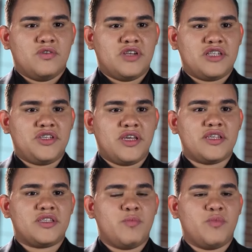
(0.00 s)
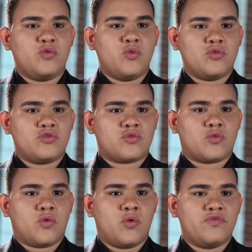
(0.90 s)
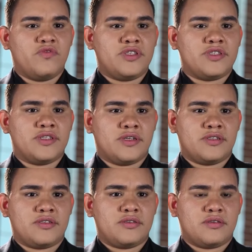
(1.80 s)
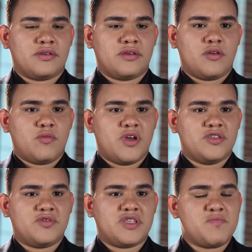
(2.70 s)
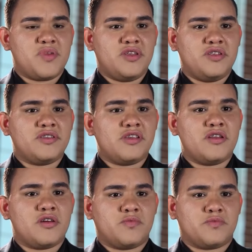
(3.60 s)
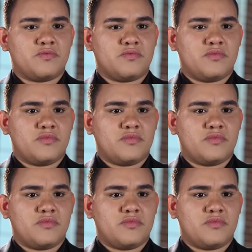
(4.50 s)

I had received other invitations before, but I would always tell them no.